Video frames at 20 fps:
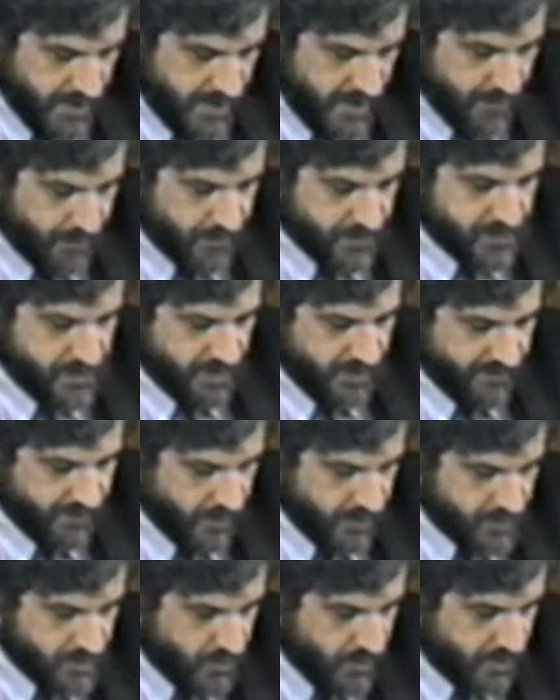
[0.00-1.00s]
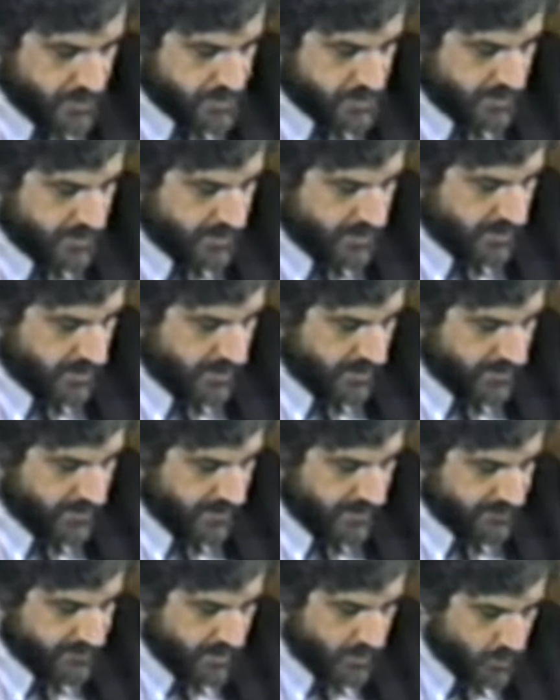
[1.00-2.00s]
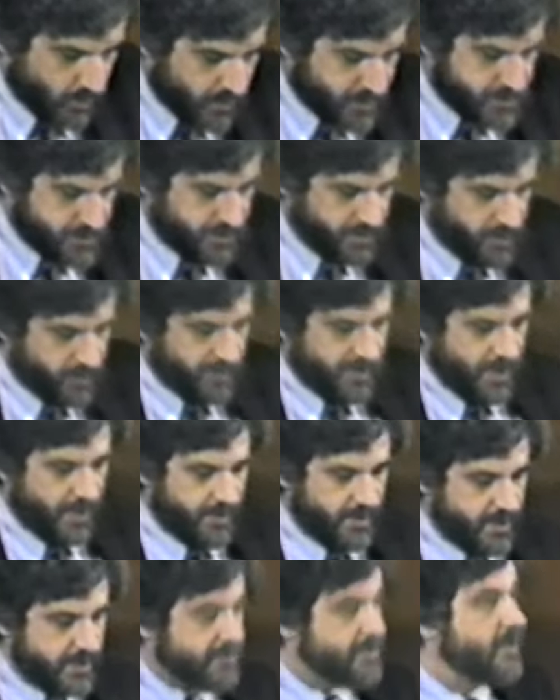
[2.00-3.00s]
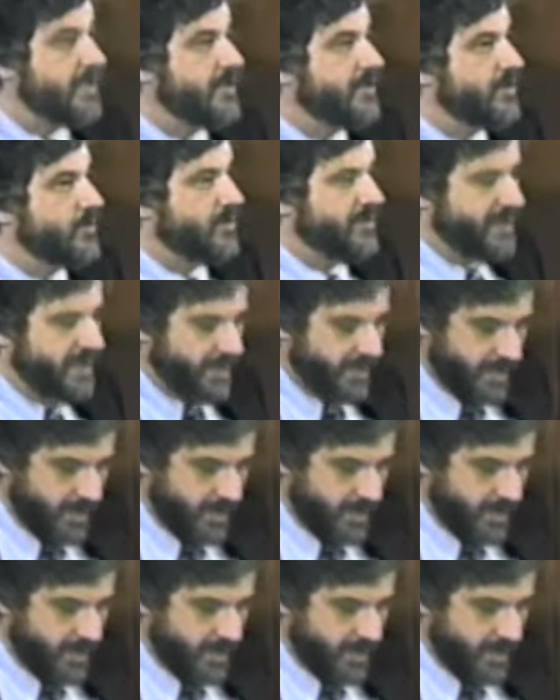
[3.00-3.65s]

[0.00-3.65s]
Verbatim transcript: 80% of those questioned declared that it felt worse to do without nicotine than without